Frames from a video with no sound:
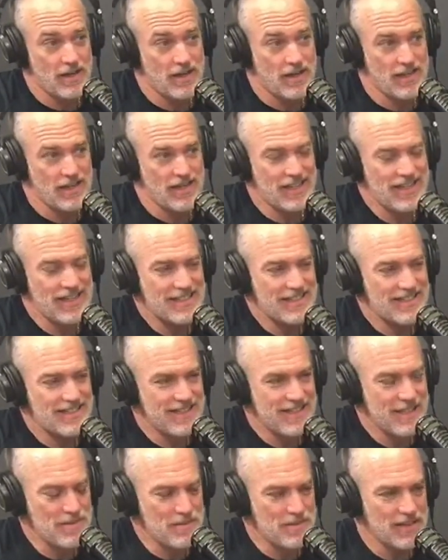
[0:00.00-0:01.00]
And it
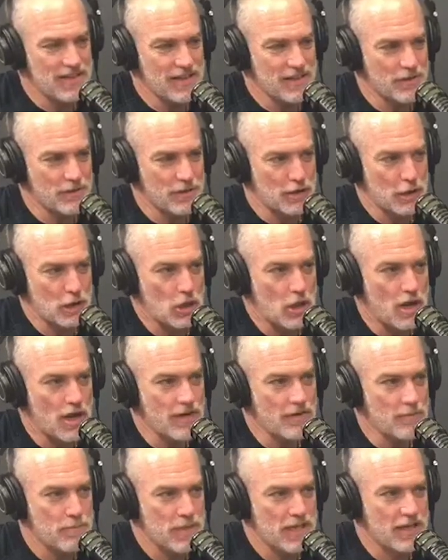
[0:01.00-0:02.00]
seems like there's a
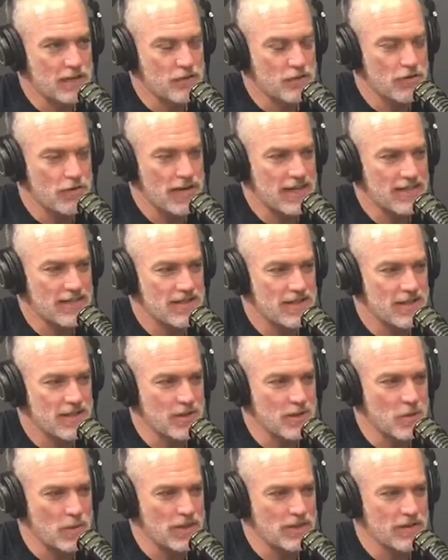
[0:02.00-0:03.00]
lot of big trends that are
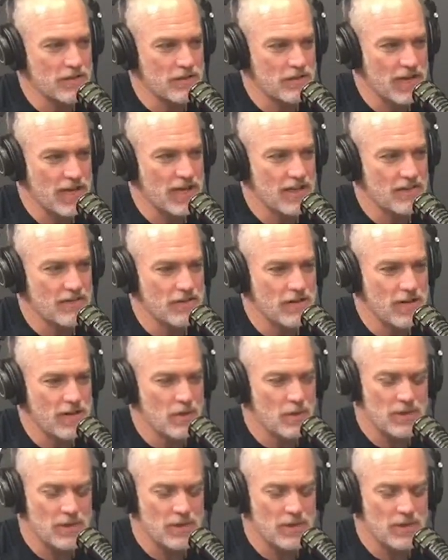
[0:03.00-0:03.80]
going to change.